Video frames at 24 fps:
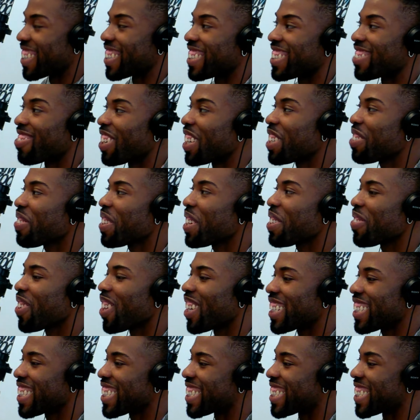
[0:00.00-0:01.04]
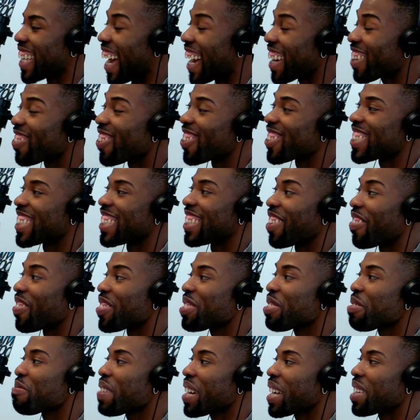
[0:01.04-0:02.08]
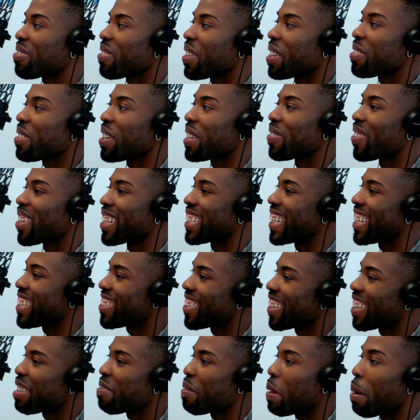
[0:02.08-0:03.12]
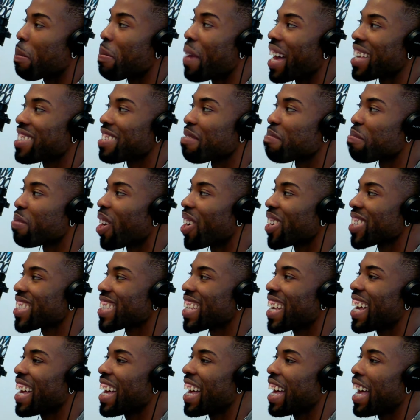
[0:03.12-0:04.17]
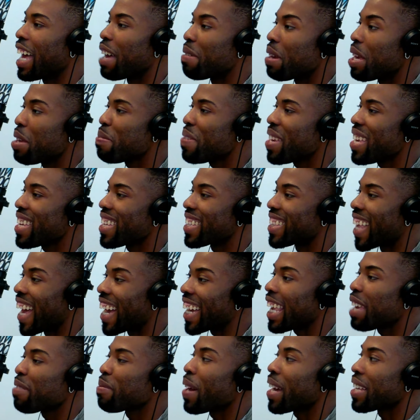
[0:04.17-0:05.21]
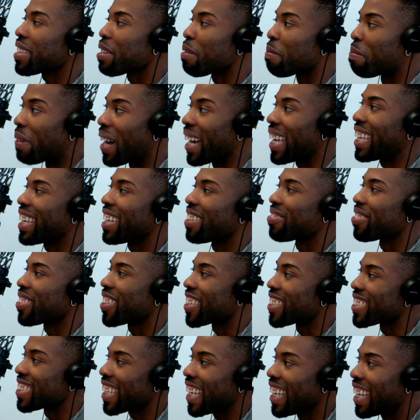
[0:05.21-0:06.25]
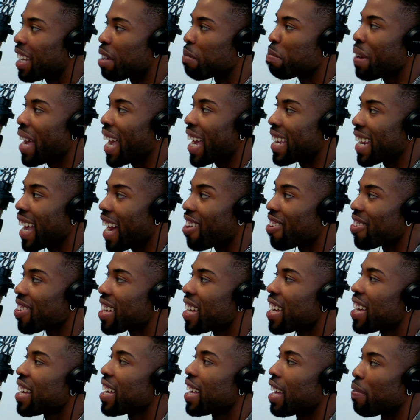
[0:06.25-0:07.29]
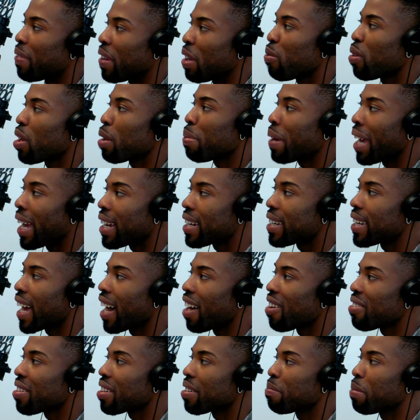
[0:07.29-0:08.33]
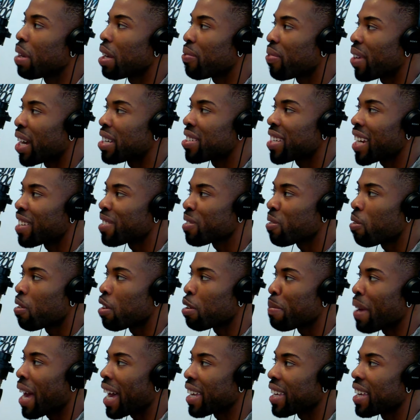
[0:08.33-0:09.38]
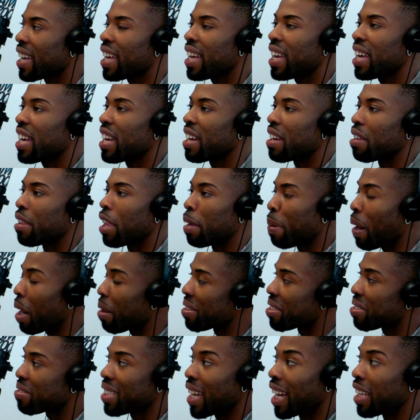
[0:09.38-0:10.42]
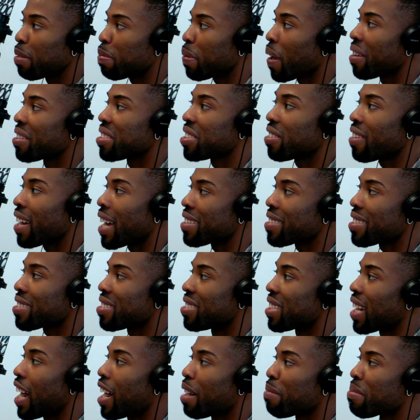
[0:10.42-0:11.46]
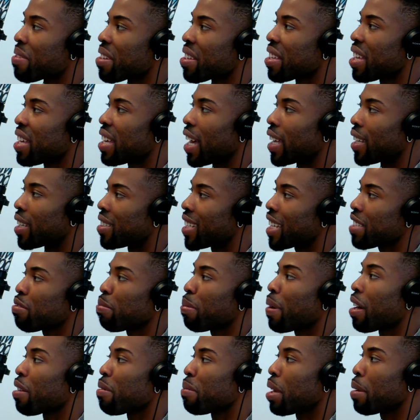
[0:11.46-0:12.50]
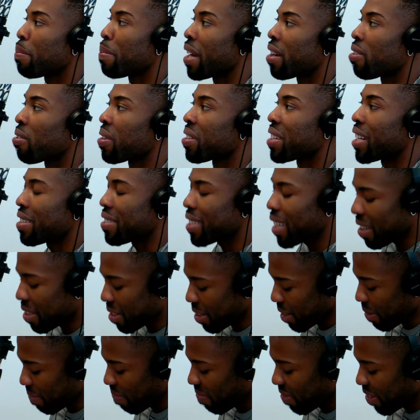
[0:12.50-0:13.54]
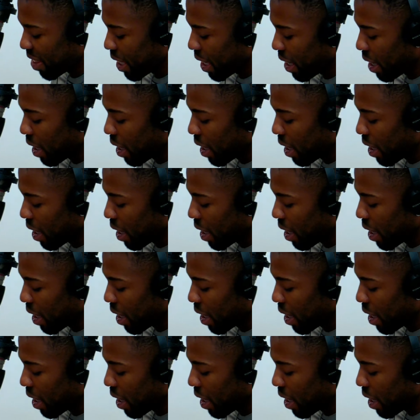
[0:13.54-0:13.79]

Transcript: It's 2021, Zach Wilson, number 2 pick in 2021. He turned out to be a massive bust, and maybe that came back to bite him because he didn't pan out. If he would have panned out, be a franchise quarterback, Saleh probably still has his job, and the Jets will probably be a better organization.